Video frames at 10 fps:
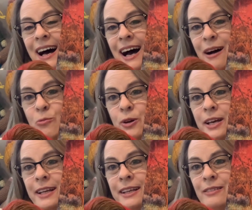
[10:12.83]
I
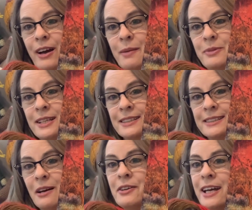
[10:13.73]
went and grabbed this because
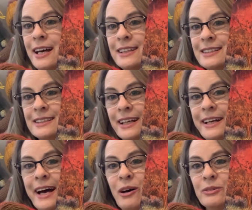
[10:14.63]
I already had this laid
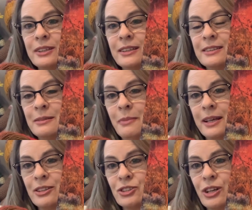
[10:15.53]
out to
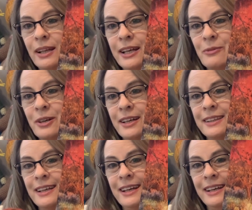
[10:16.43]
make a shawlette with.
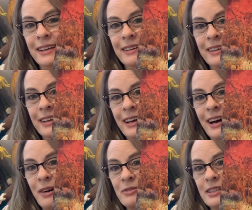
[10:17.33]
And
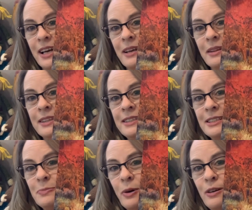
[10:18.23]
I was like, this
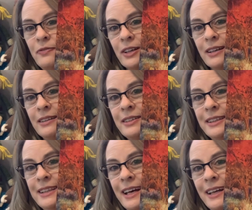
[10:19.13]
is perfect. Look
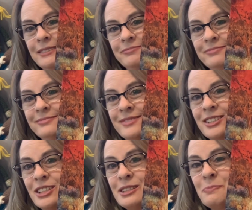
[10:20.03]
at that.
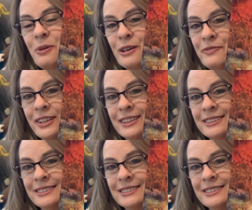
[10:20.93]
Just perfect.